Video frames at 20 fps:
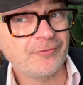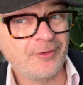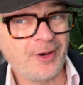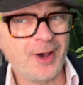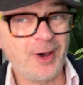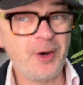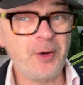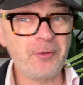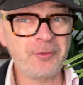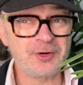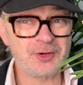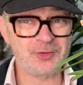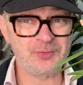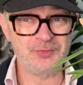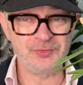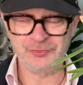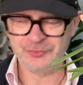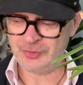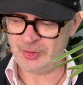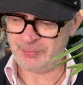our
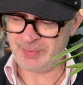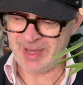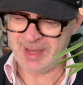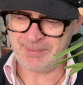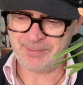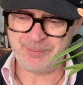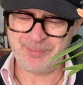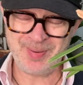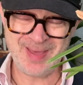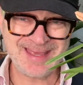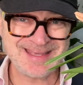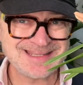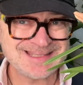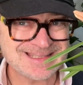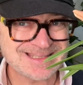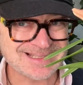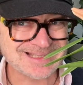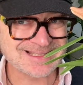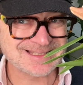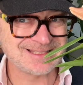oracles about
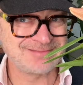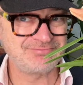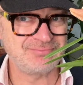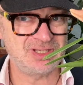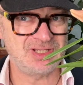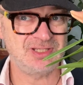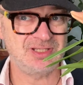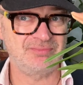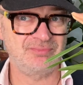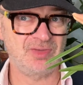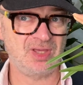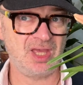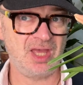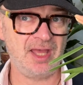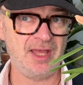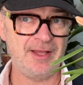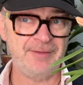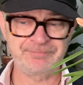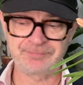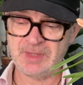basic Cymbidium
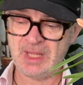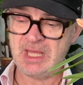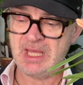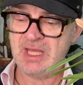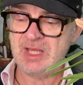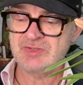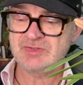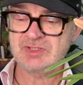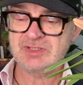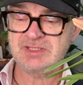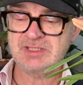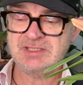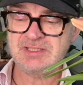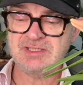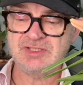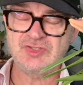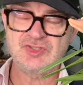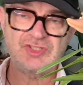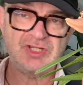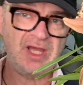care. So this
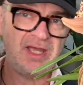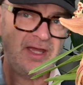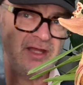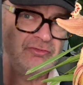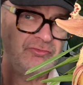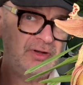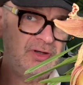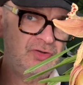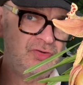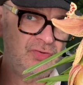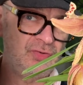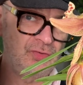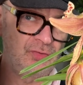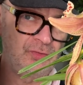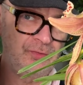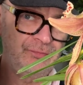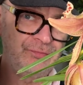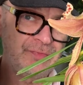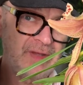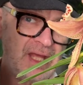is J.N.
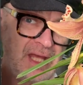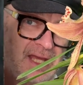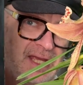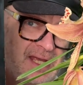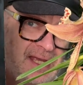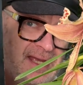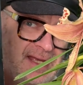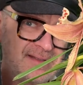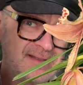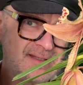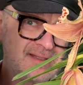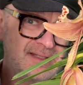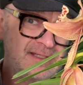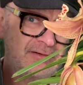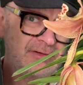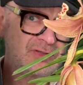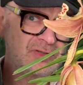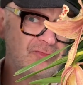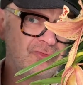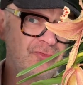Rentoul. He has a
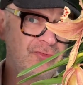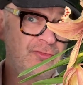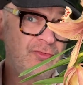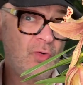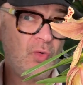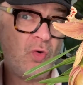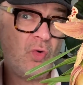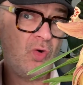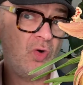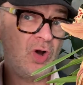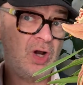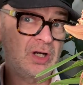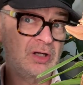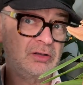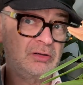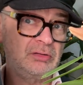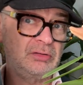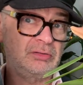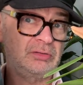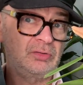series of 4
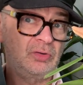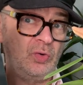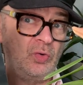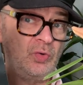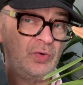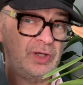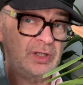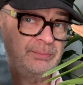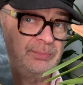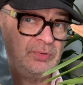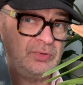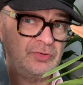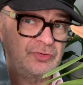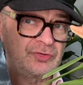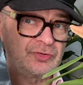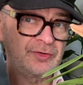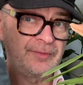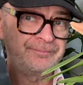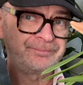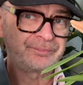orchid
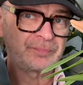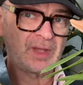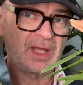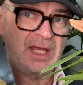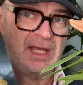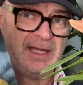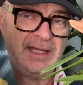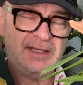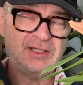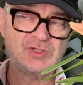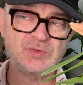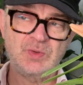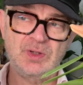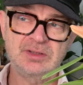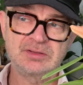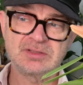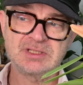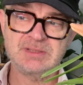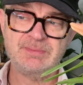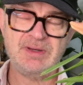books. Each
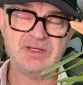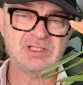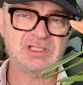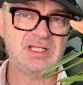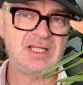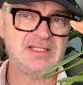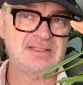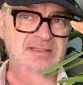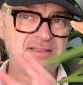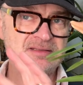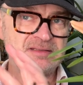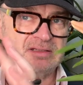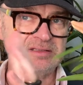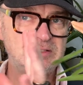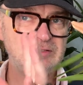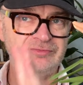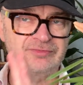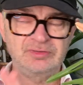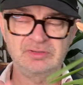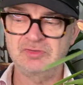one specializes in a
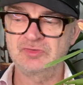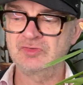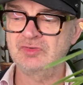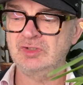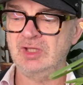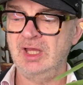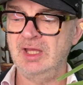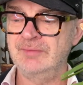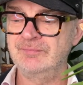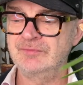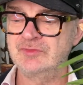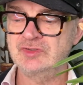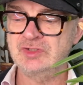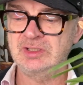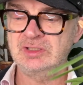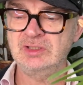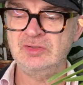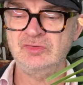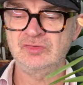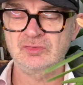different
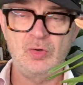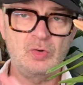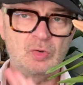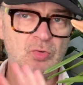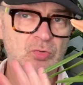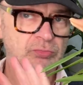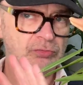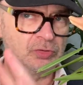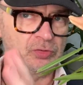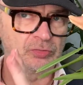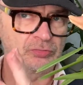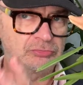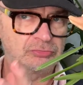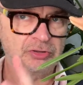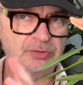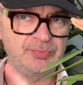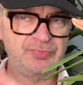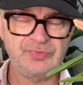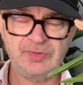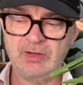genus or
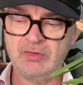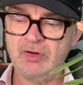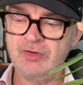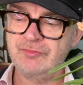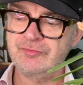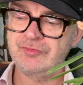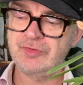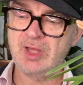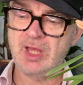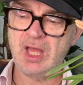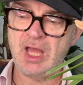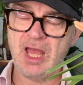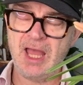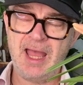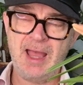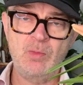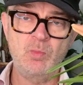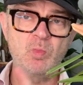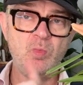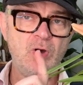groups thereof.
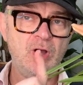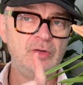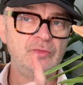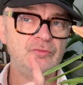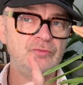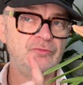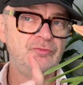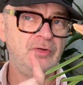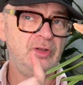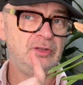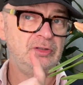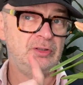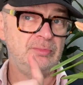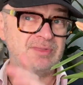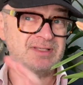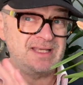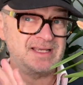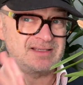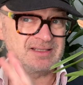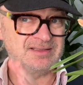And 1 volume
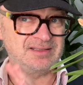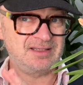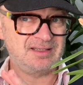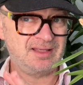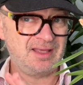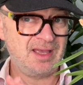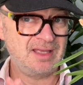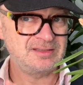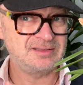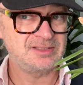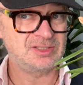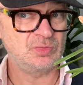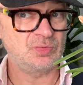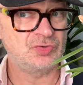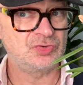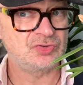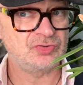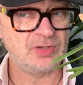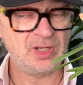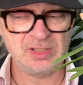is actually dedicated to
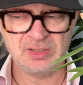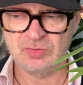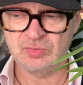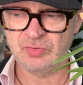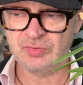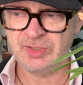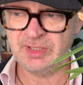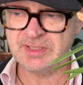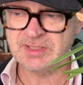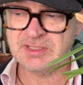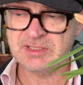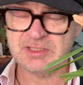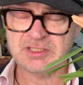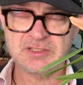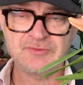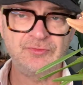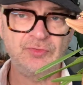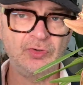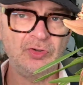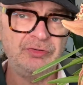Australian orchids. So there's
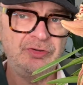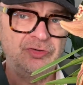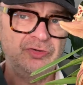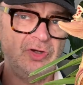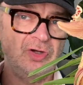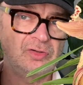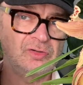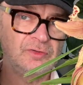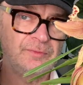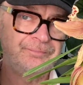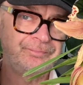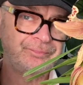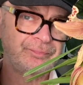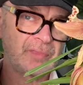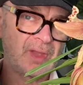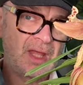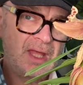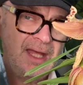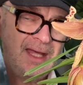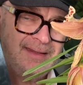4 in total.
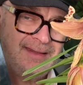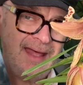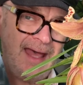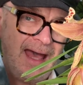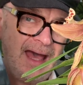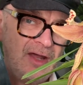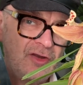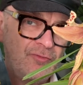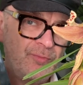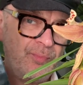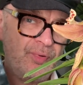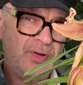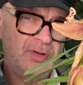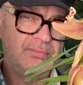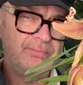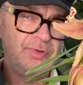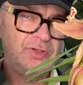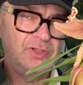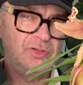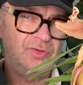They're out of
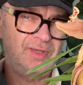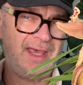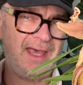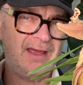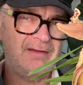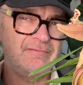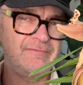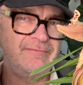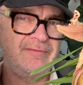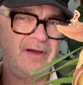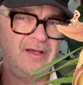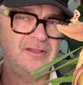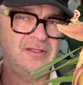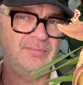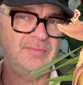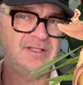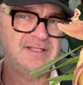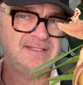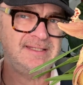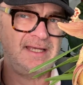print, but you can find
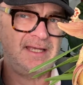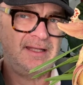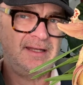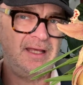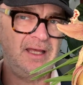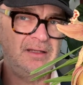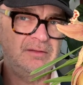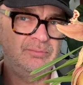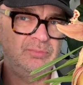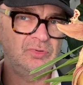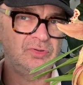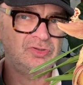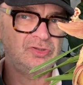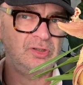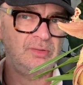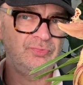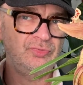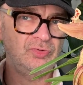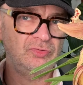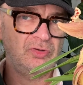them in secondhand
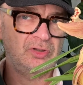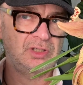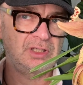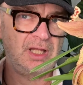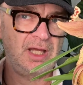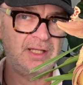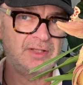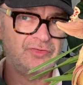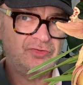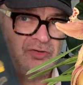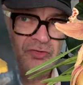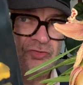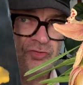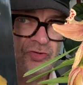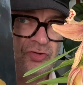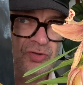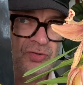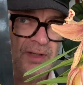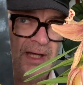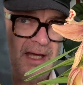bookshops or online. So
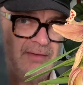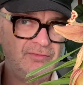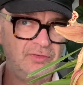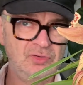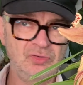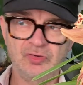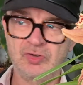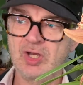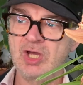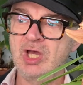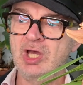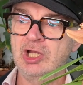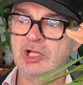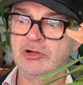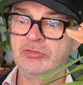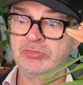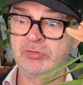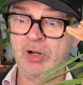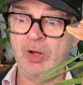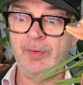do have a look.
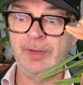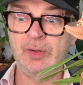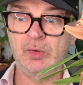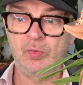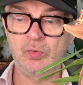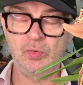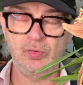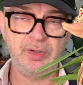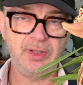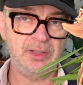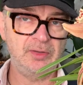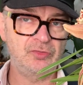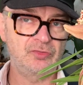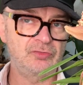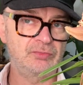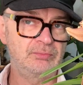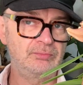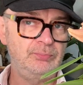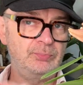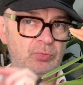Growing
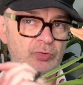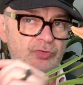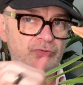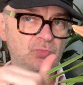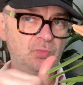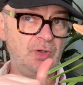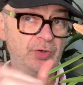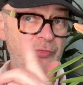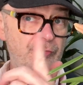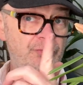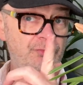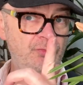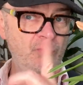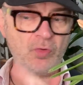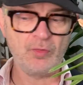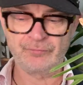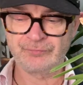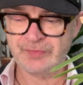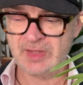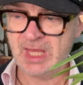Orchids, books 1 to
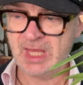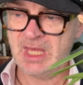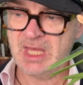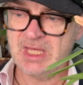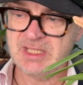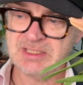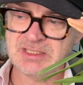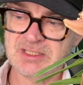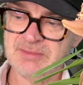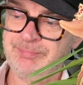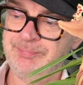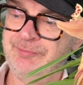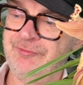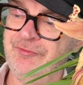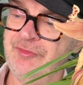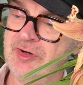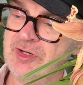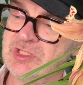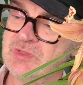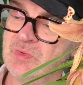4. So the
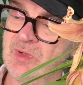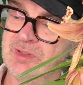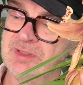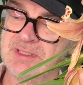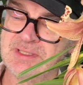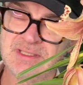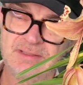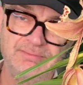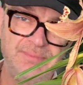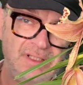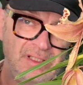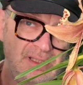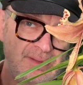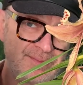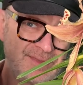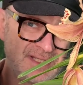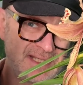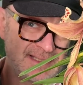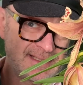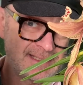first one is
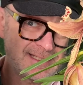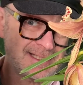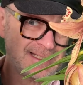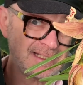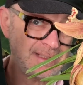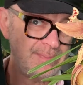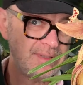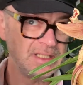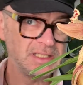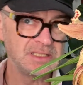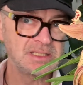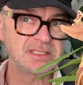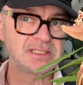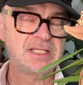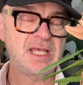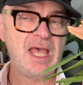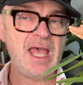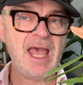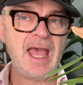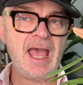Cymbidiums and Slippers.
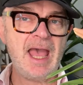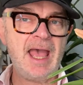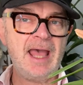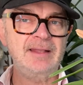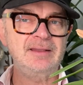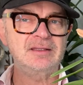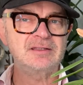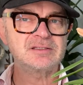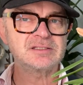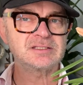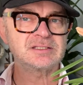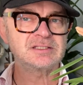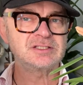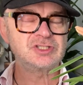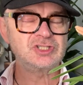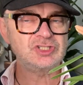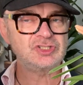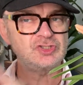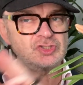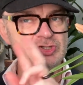And there's
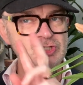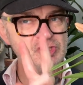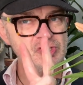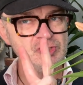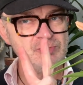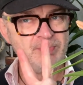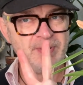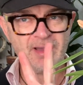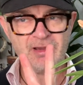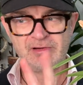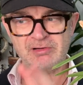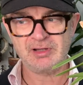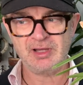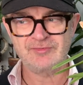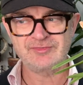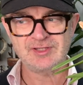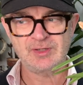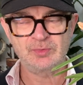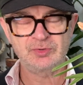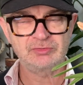just 2
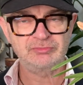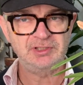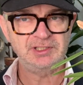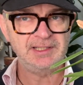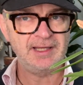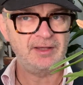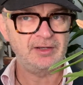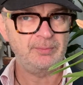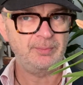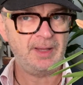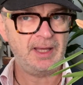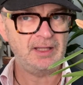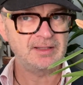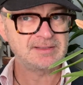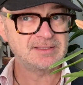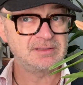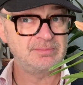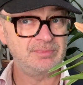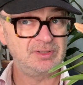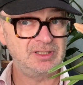paragraphs I want to read out about
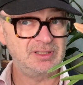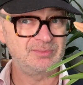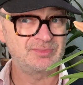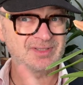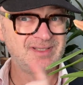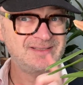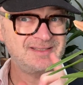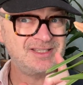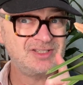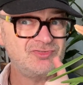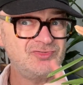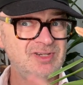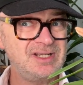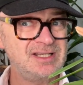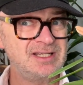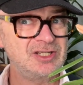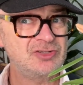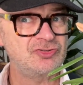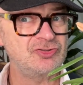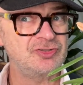Cymbidiums because it's
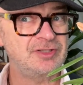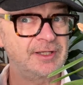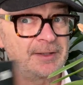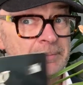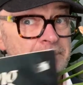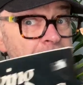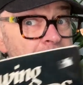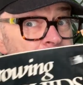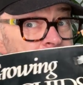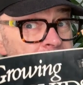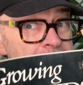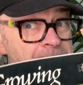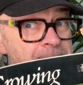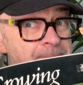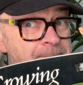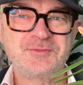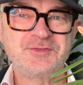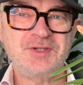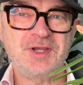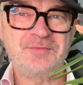really interesting.
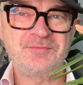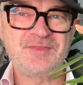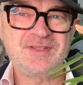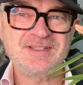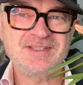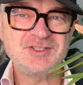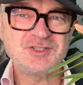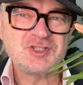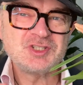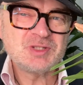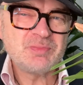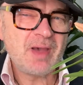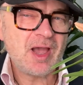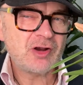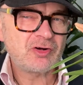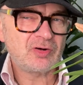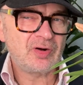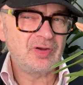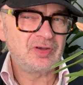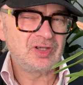So this is just
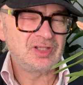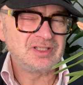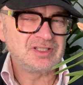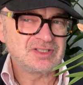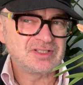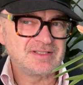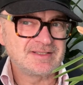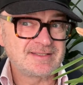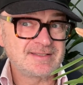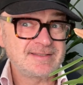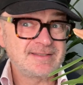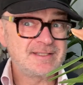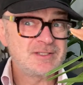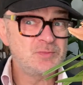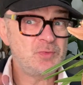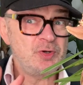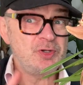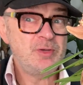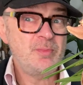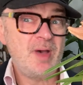about growing conditions. So this is
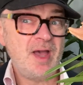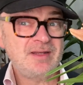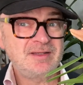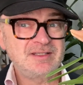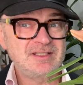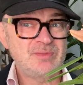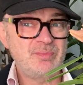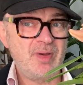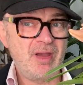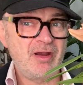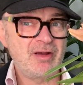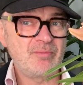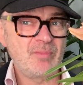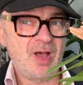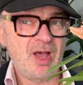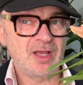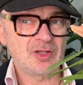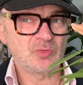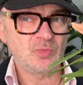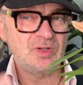what you might need to bear in
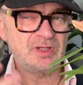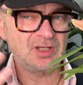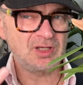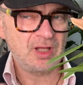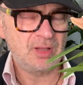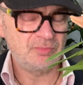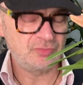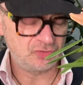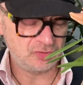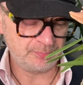mind when it comes to